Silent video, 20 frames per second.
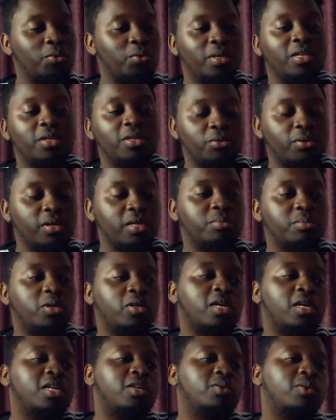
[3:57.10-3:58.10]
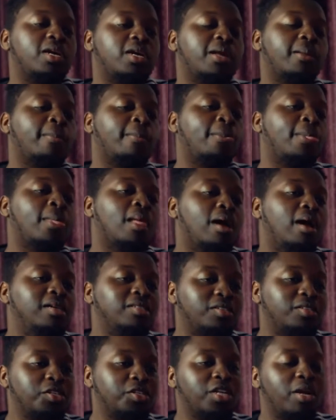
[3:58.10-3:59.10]
are really incredible. Anyway,
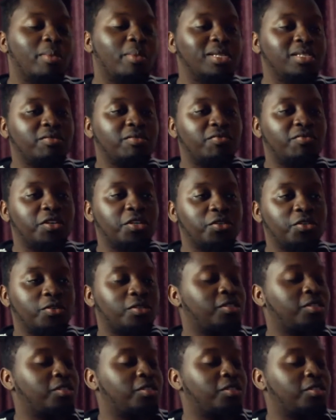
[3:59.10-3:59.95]
such an amazing visual.